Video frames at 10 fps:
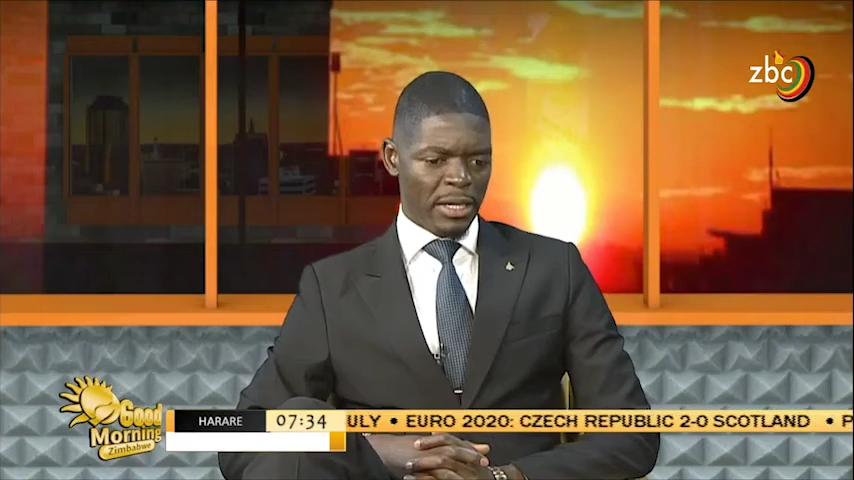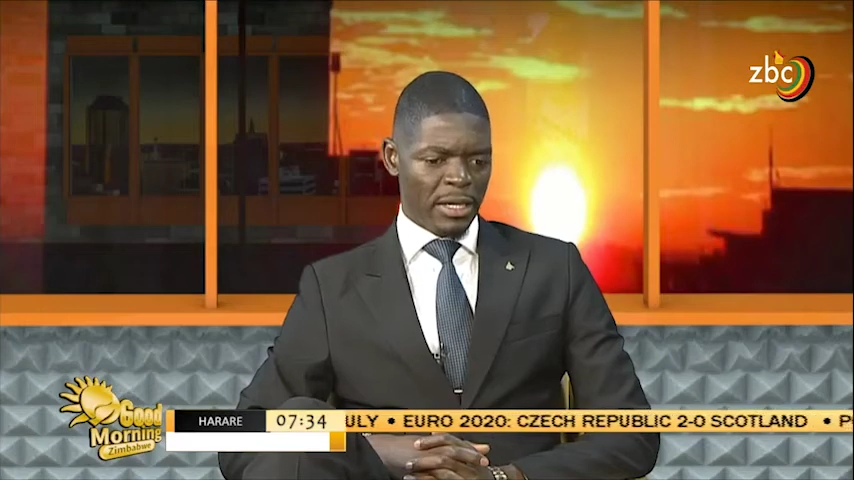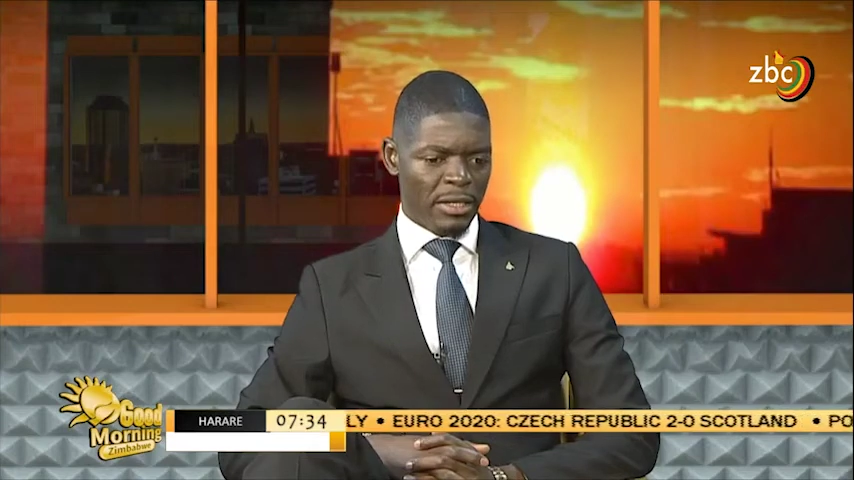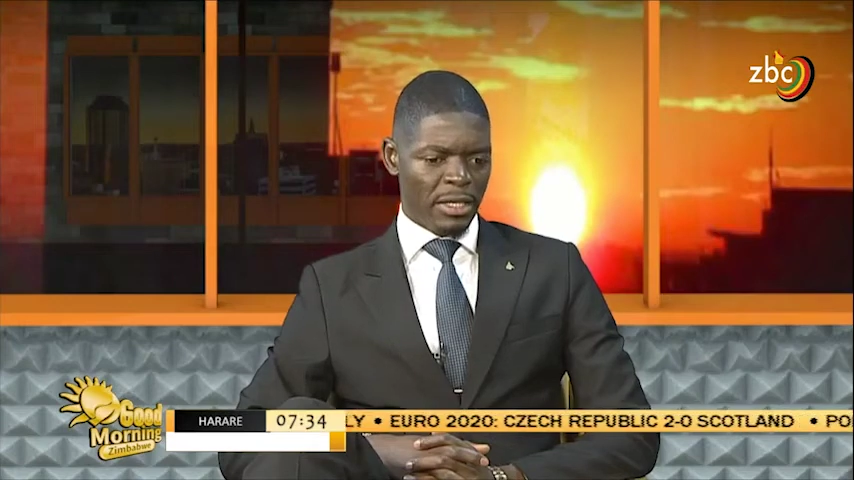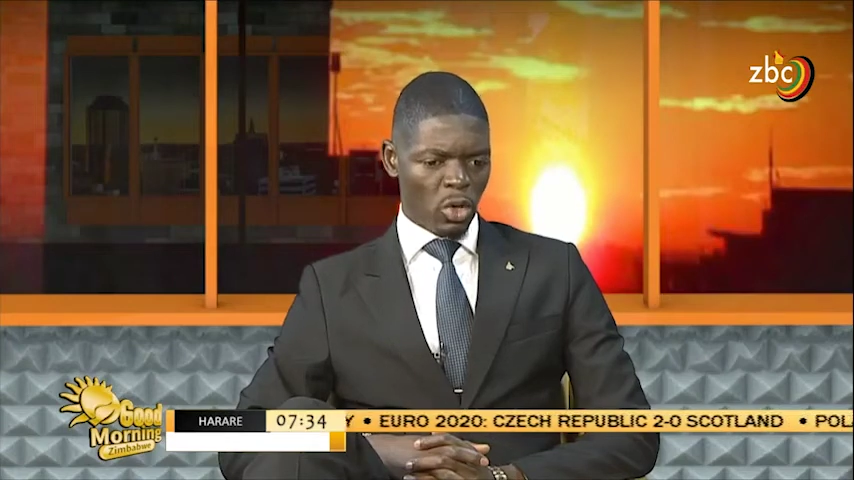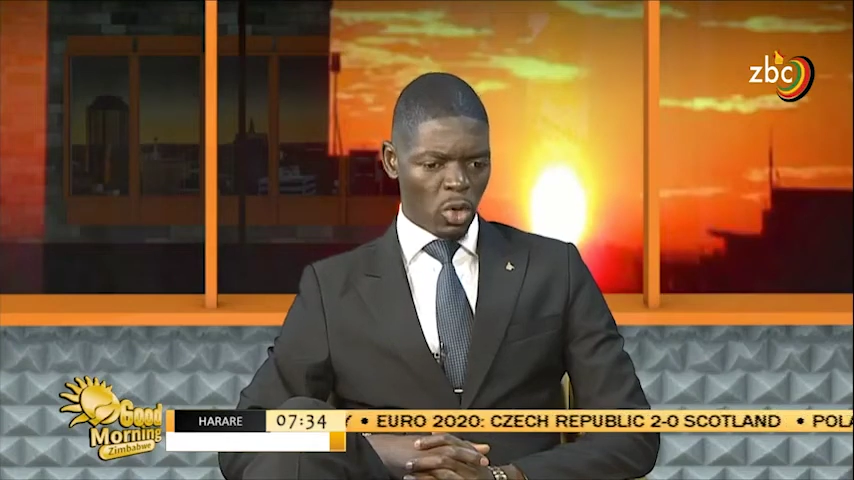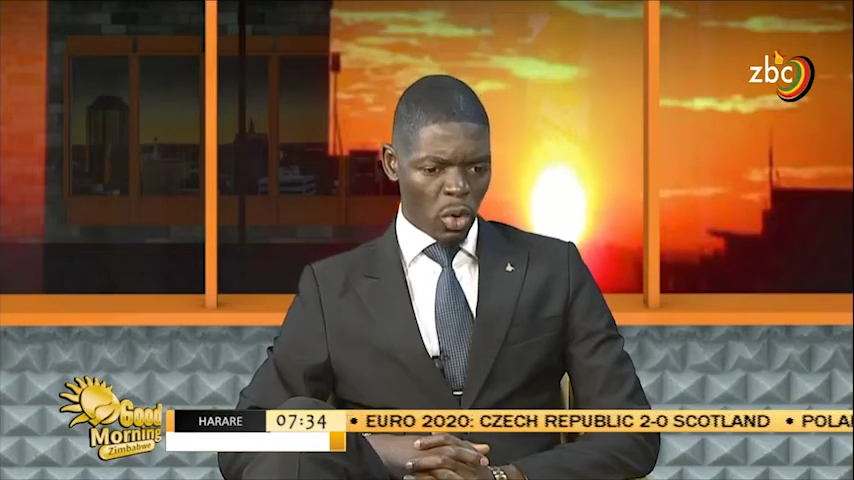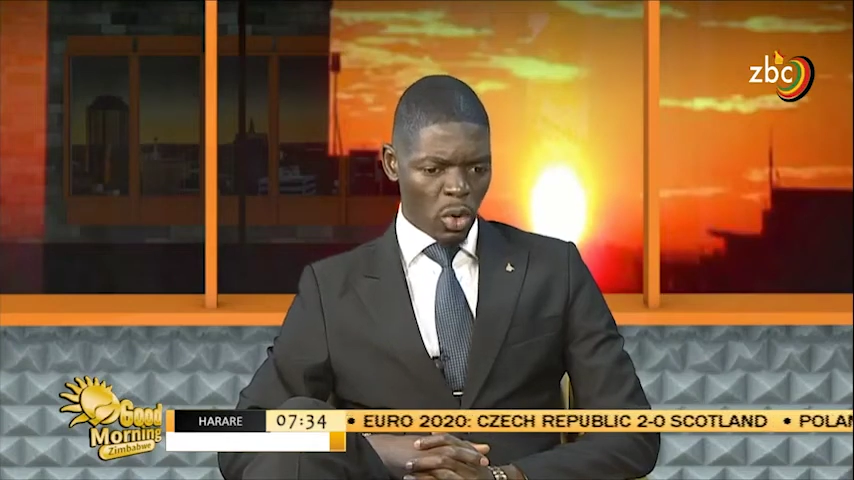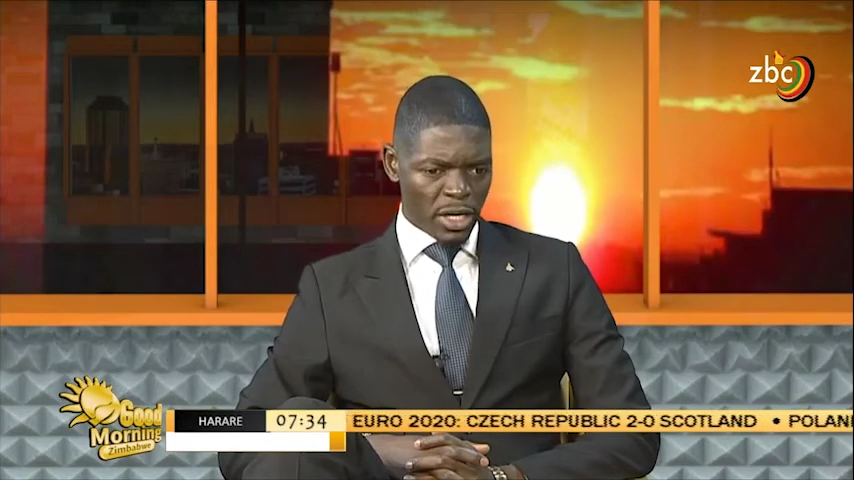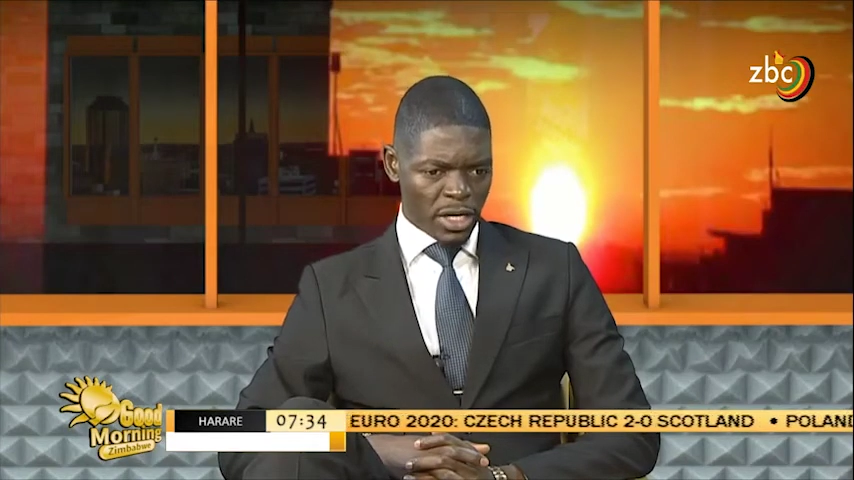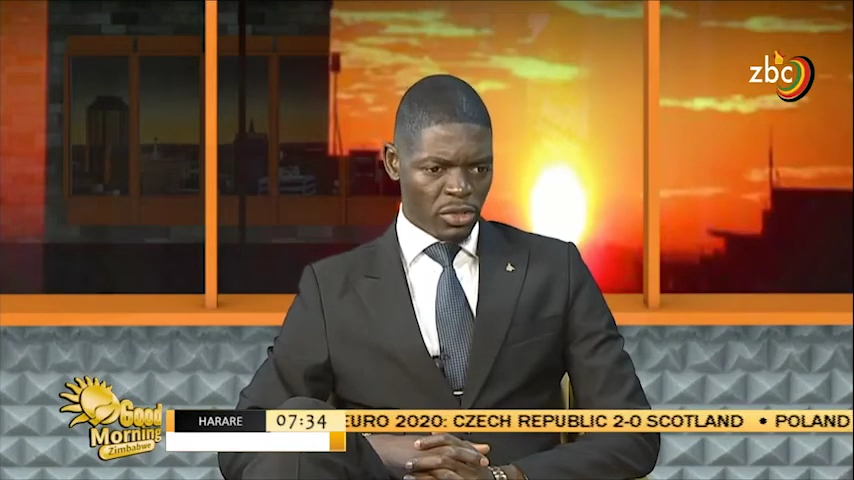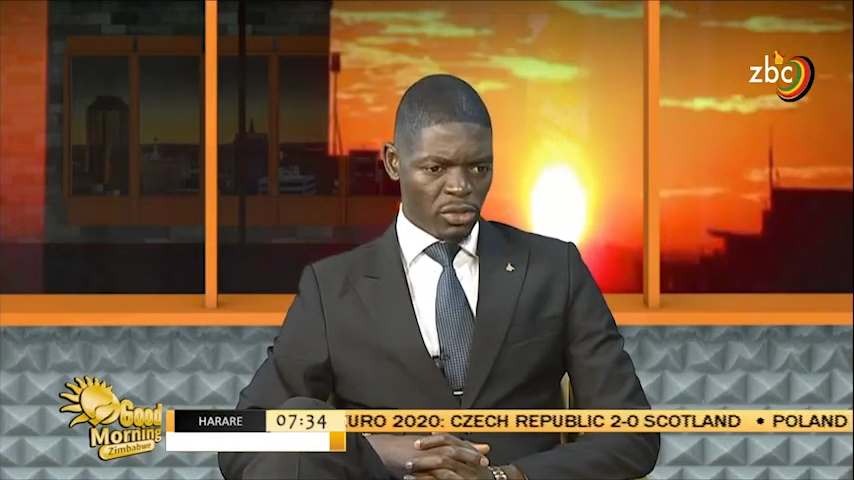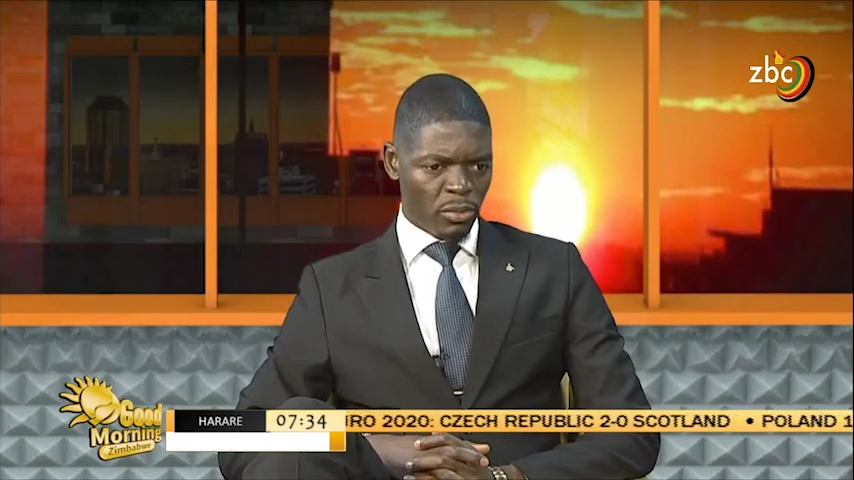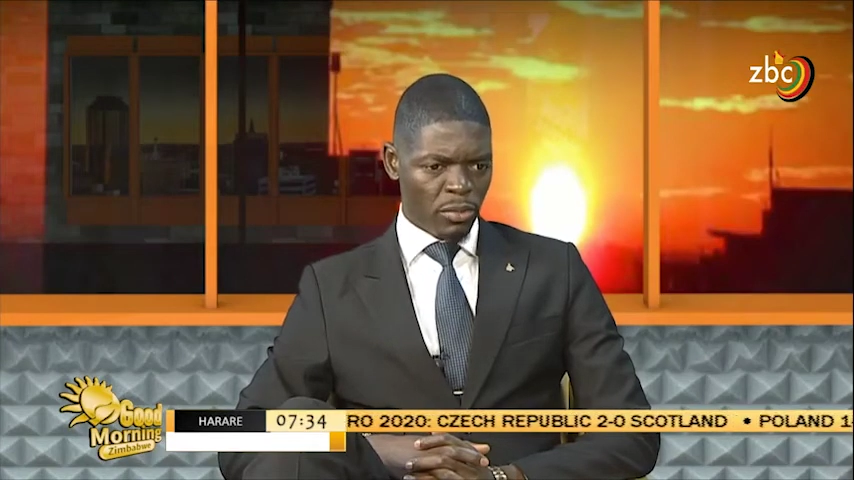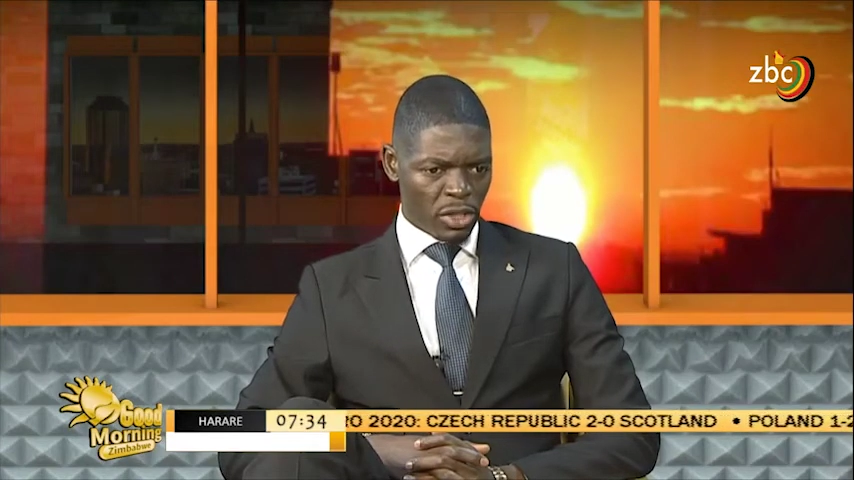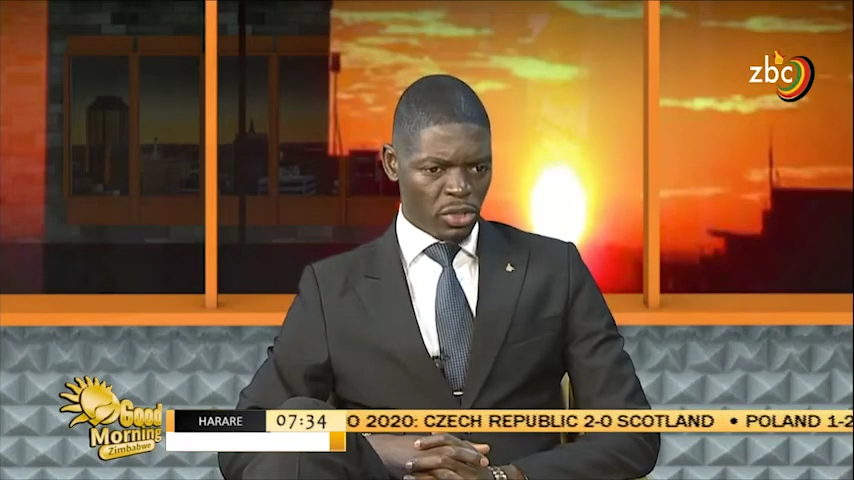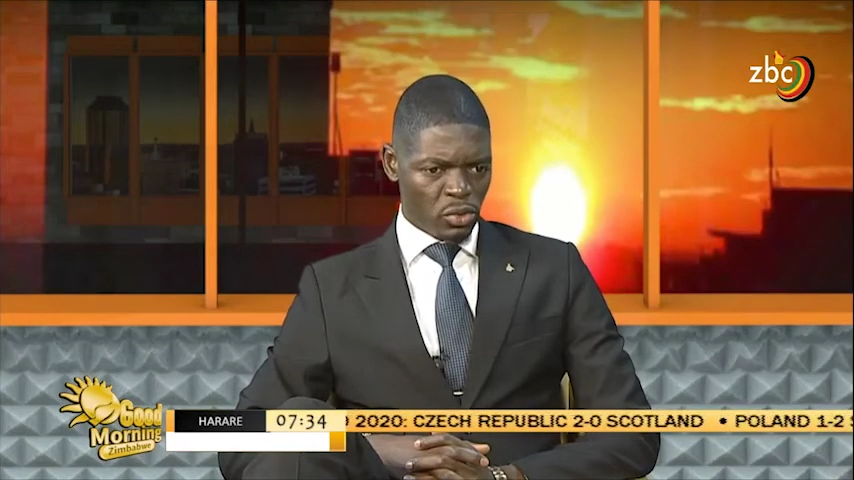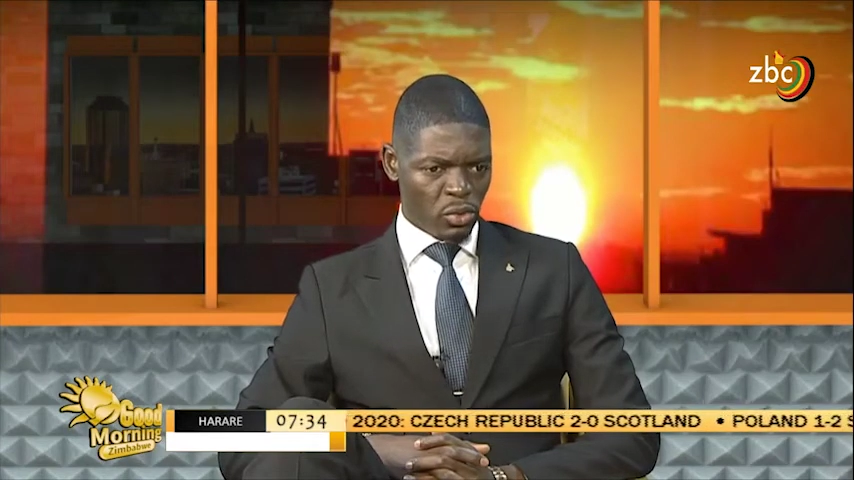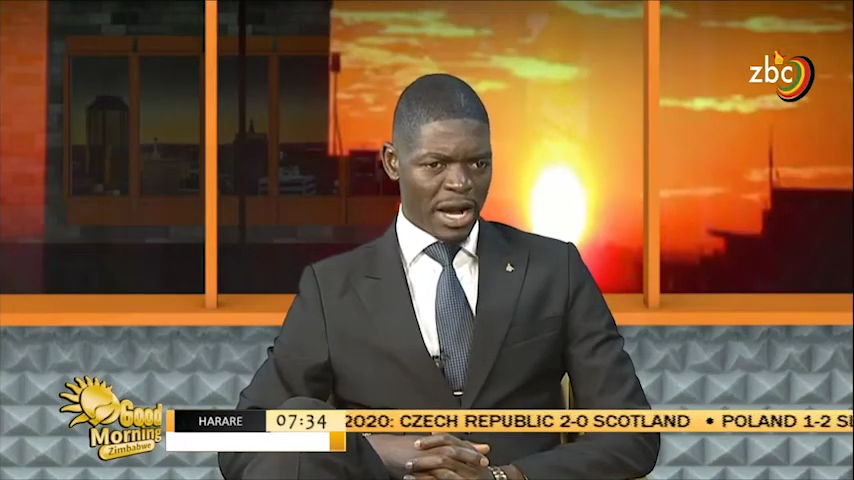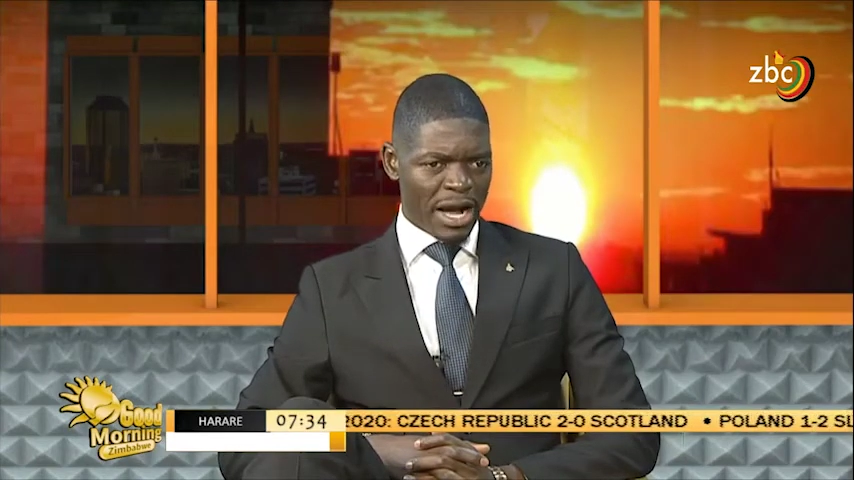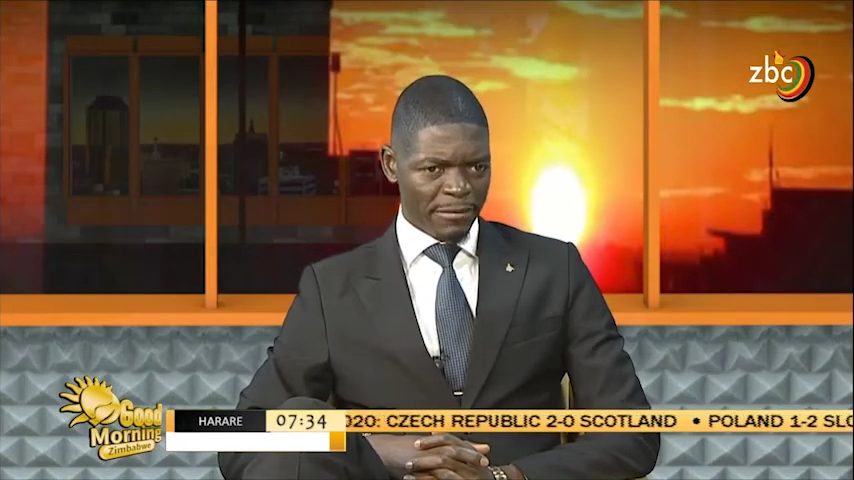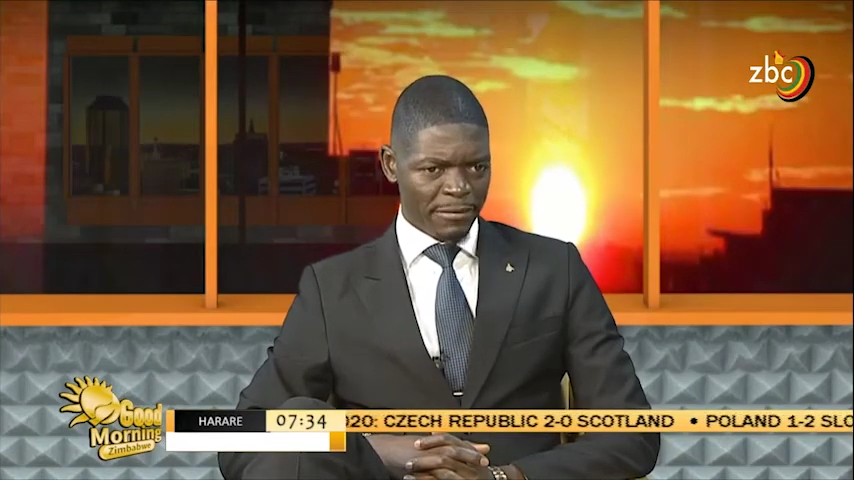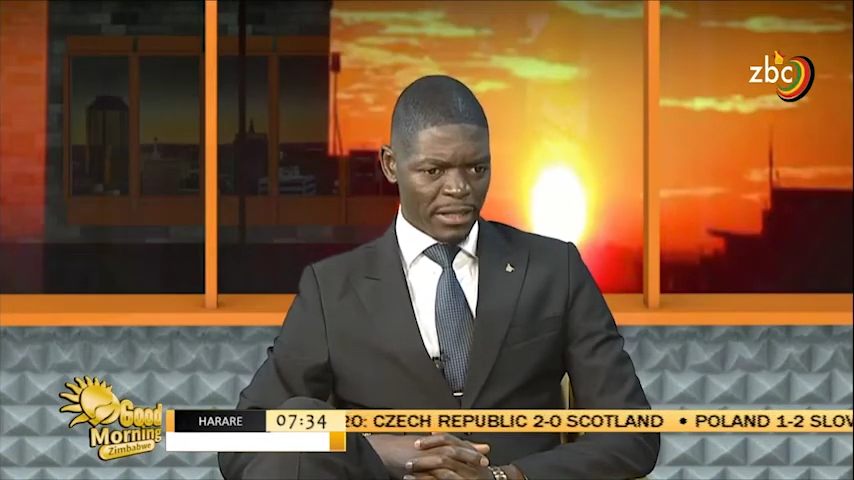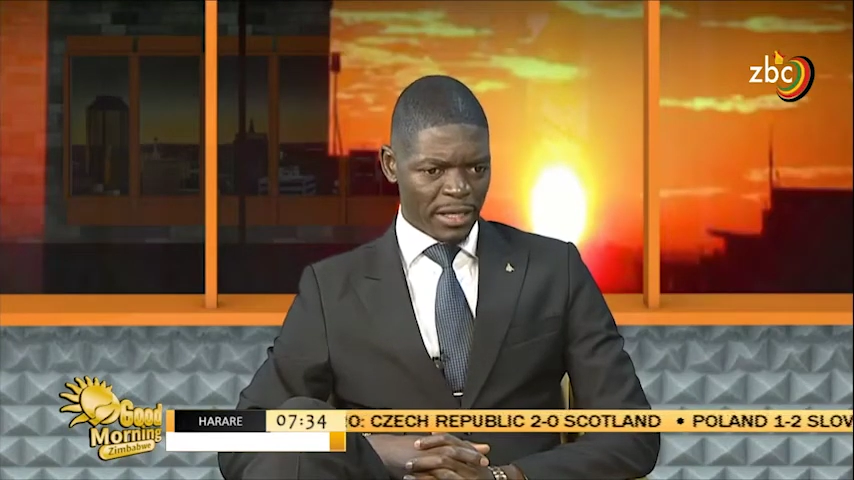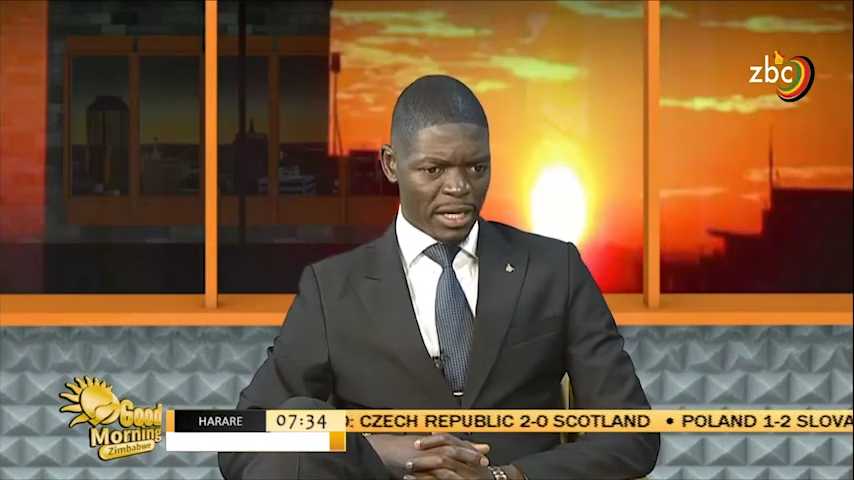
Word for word: the goal is to make sure Africa,